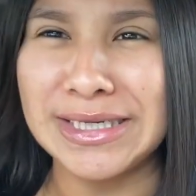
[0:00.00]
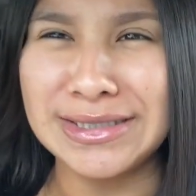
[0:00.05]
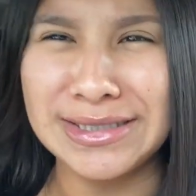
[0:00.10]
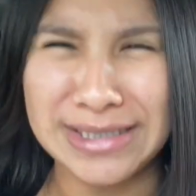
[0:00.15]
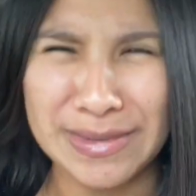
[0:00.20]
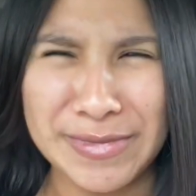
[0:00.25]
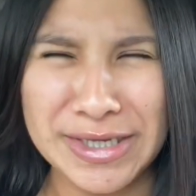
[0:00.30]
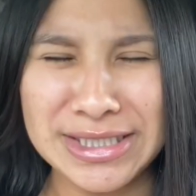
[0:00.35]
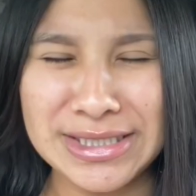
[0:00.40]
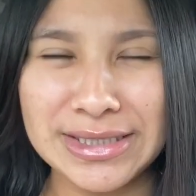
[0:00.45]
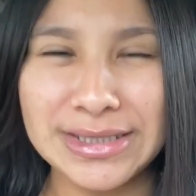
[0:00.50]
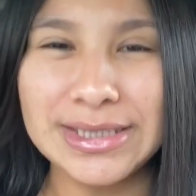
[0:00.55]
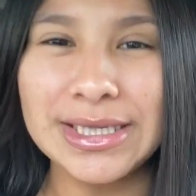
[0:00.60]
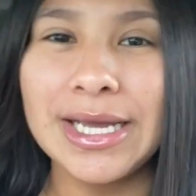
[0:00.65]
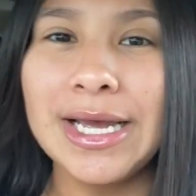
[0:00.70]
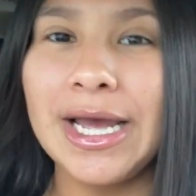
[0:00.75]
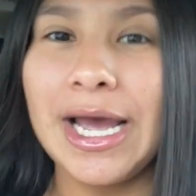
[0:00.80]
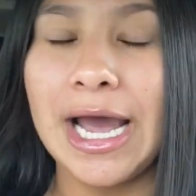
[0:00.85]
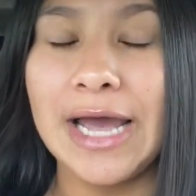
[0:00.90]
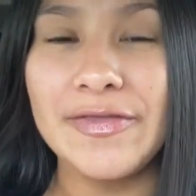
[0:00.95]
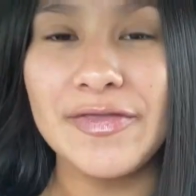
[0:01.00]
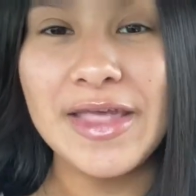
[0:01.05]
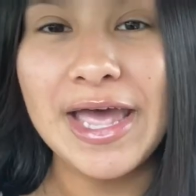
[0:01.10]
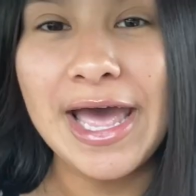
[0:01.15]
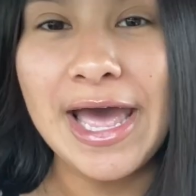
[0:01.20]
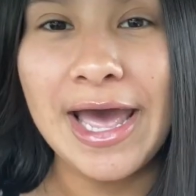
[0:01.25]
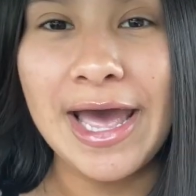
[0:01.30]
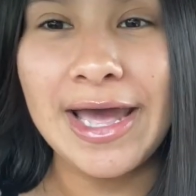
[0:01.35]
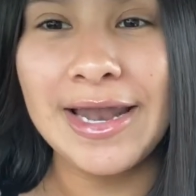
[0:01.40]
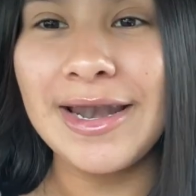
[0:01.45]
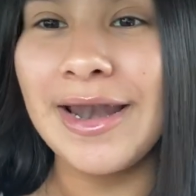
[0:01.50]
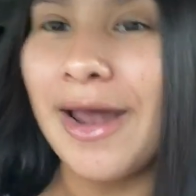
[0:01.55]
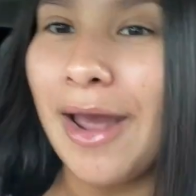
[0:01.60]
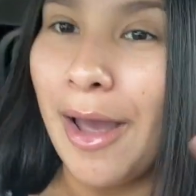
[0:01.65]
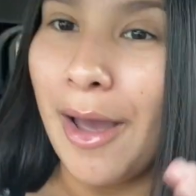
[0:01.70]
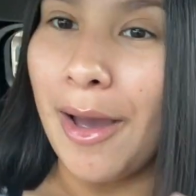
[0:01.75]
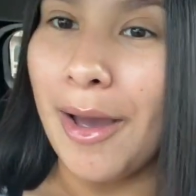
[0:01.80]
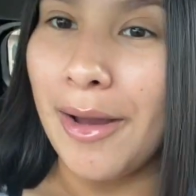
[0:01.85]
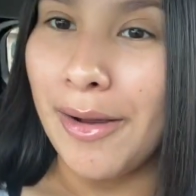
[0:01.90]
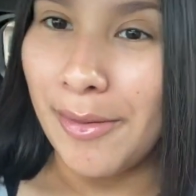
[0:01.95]
Does that make sense? And then
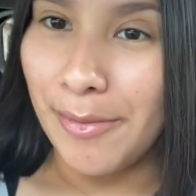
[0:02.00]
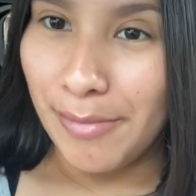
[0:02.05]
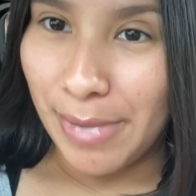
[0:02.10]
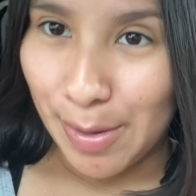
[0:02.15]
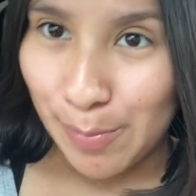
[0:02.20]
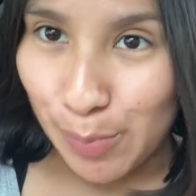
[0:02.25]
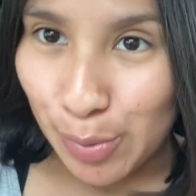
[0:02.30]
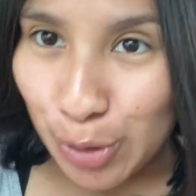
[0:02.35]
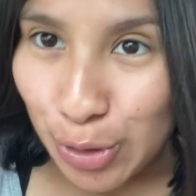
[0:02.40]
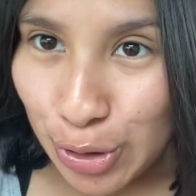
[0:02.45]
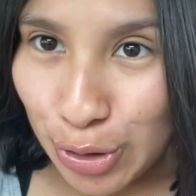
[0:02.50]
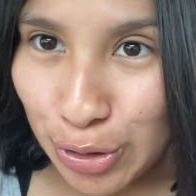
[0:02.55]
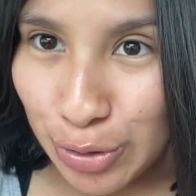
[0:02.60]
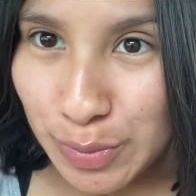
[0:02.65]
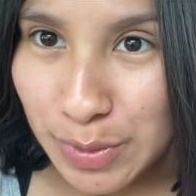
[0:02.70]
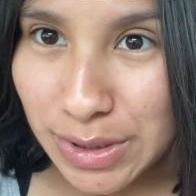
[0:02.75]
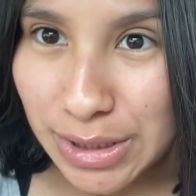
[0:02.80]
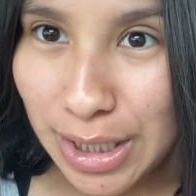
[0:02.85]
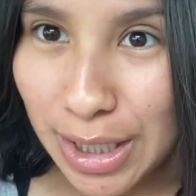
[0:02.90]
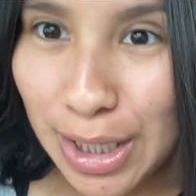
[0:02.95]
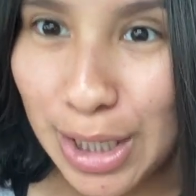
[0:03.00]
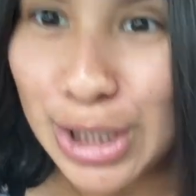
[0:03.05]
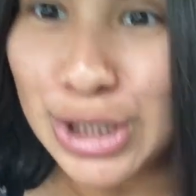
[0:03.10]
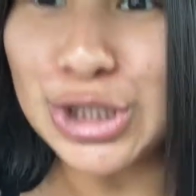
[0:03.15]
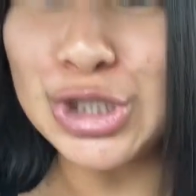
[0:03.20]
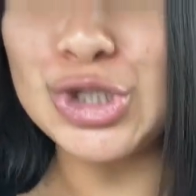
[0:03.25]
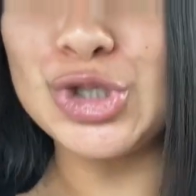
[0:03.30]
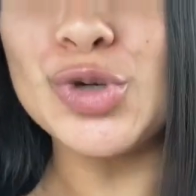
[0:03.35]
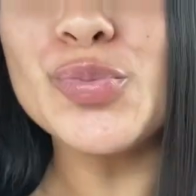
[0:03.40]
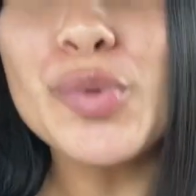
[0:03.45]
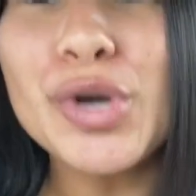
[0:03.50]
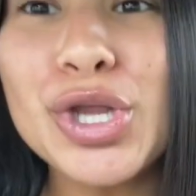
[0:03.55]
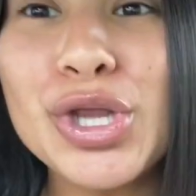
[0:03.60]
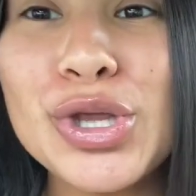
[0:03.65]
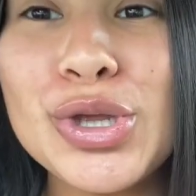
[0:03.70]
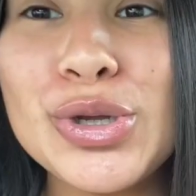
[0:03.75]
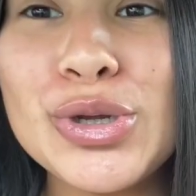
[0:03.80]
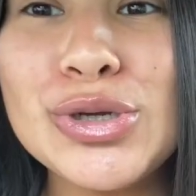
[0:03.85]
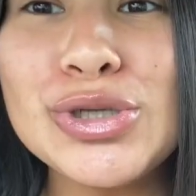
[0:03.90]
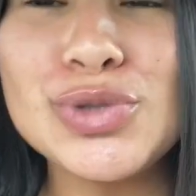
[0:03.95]
my boobs look super
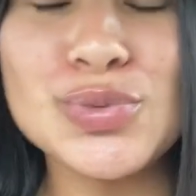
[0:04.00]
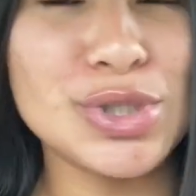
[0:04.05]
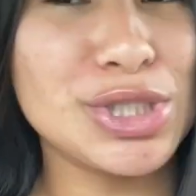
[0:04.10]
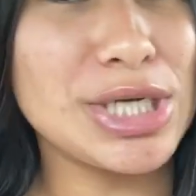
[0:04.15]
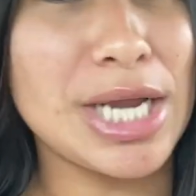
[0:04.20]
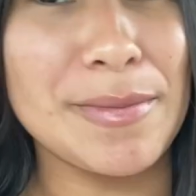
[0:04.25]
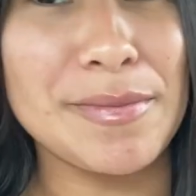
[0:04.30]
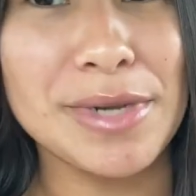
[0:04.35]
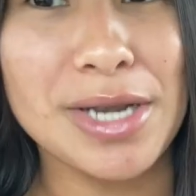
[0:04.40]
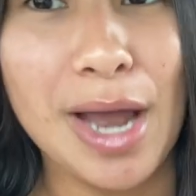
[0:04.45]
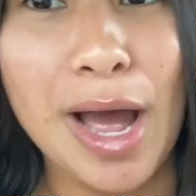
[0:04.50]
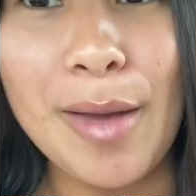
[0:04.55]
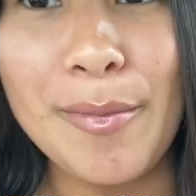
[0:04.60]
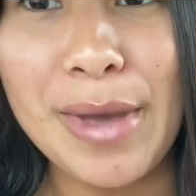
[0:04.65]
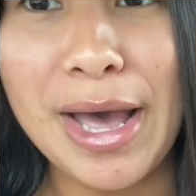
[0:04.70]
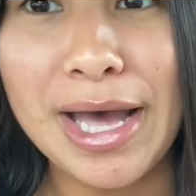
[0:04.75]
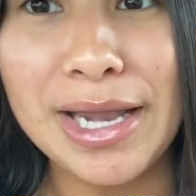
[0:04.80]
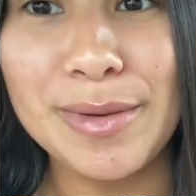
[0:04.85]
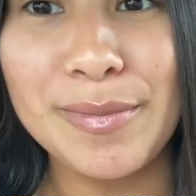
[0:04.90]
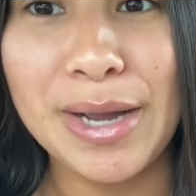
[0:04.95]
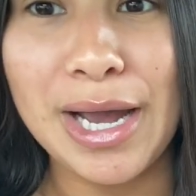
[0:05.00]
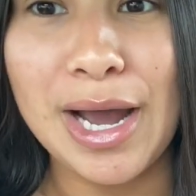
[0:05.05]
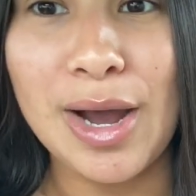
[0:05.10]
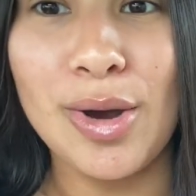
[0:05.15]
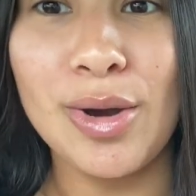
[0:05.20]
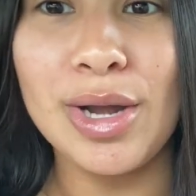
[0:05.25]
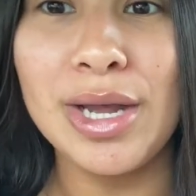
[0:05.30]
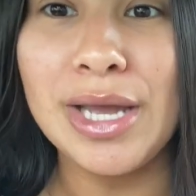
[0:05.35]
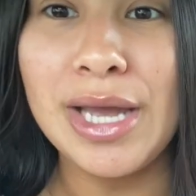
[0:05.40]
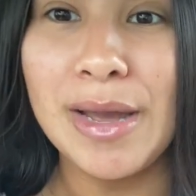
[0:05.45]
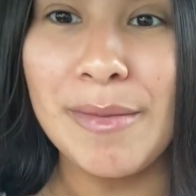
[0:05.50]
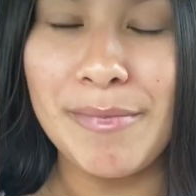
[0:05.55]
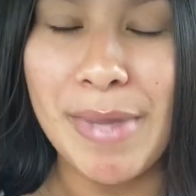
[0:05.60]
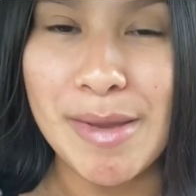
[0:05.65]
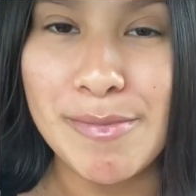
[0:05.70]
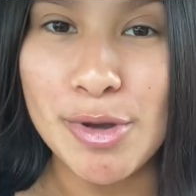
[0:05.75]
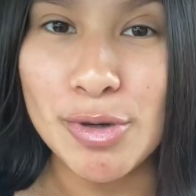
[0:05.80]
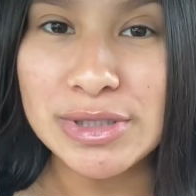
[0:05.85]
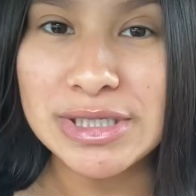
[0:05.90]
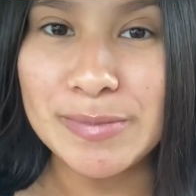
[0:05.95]
huge, which I'm not mad about. My
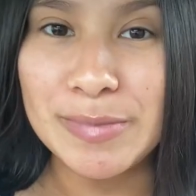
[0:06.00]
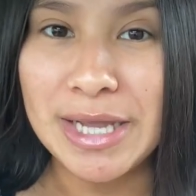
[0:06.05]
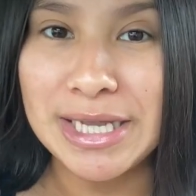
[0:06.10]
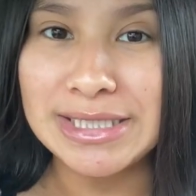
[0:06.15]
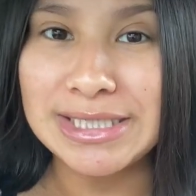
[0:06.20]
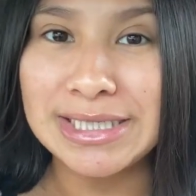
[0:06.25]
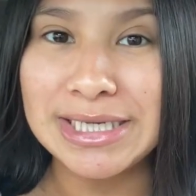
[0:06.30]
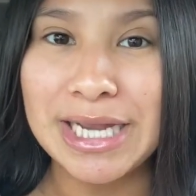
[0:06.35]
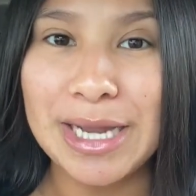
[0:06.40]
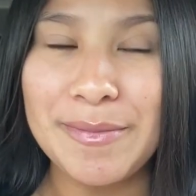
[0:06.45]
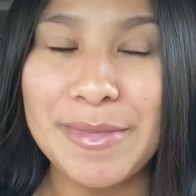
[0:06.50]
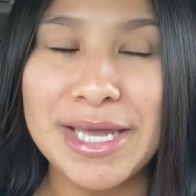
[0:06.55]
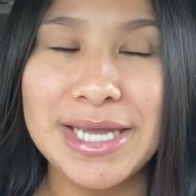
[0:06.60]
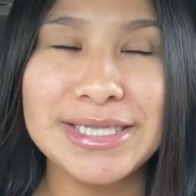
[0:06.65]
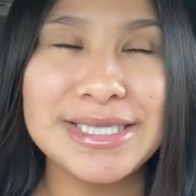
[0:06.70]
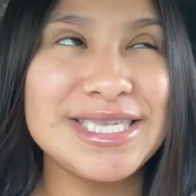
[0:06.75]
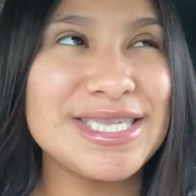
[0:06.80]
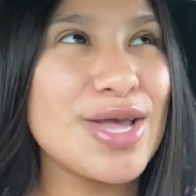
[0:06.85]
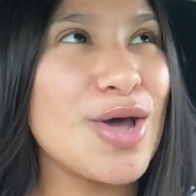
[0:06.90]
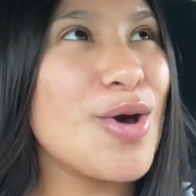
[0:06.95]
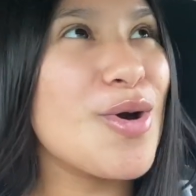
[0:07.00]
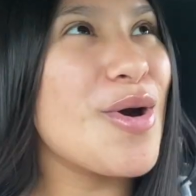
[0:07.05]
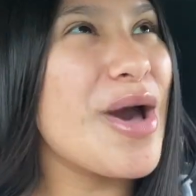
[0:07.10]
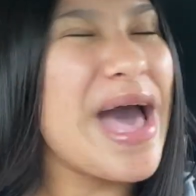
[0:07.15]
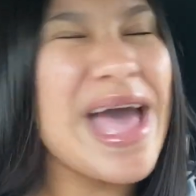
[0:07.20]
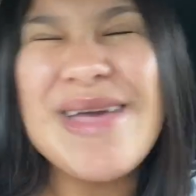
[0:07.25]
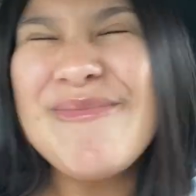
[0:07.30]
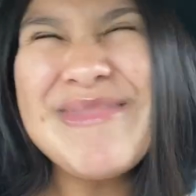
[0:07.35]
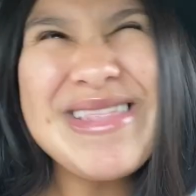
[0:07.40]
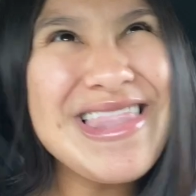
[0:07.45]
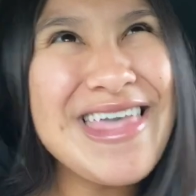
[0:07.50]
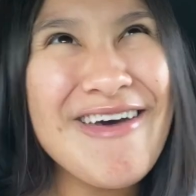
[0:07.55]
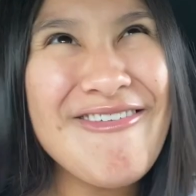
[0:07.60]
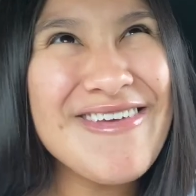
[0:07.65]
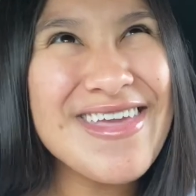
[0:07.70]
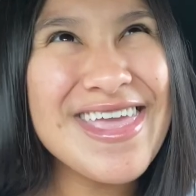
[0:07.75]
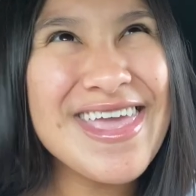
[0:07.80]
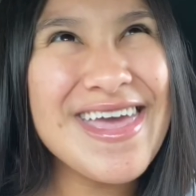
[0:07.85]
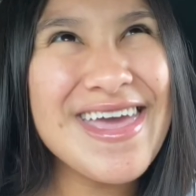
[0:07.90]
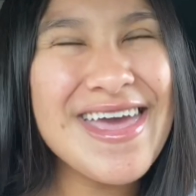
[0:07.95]
milk supply did come in, so I'm loving
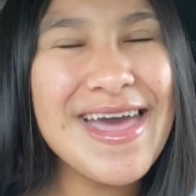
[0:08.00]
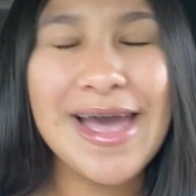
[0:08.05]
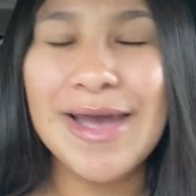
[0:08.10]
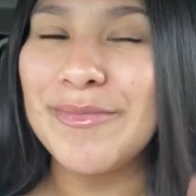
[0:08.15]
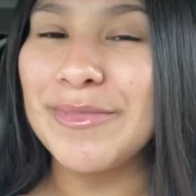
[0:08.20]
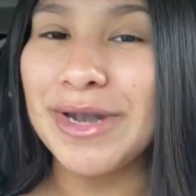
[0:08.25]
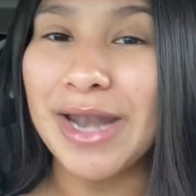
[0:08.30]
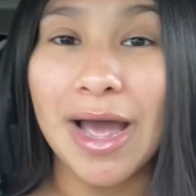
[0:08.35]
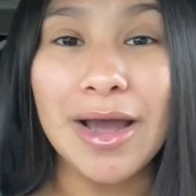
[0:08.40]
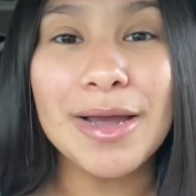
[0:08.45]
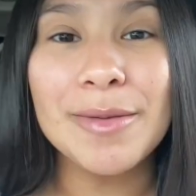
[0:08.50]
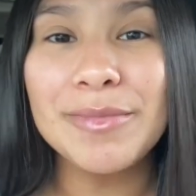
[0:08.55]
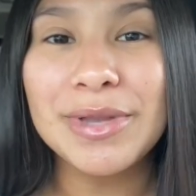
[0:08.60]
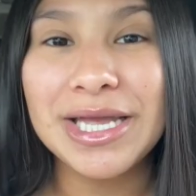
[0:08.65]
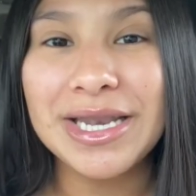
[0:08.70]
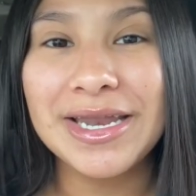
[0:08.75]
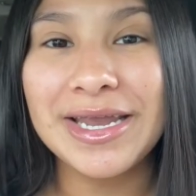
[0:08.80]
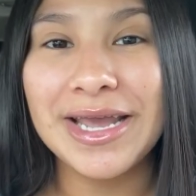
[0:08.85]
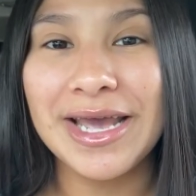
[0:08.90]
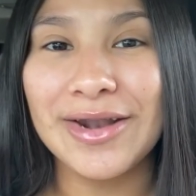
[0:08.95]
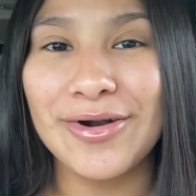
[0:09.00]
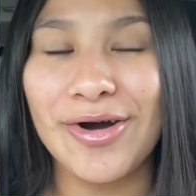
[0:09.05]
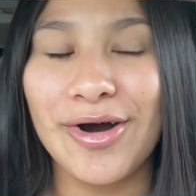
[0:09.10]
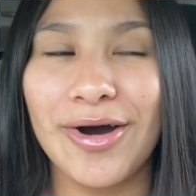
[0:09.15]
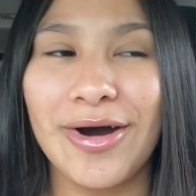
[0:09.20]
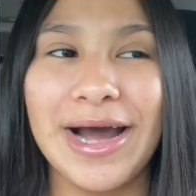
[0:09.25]
it. I'm not complaining at all.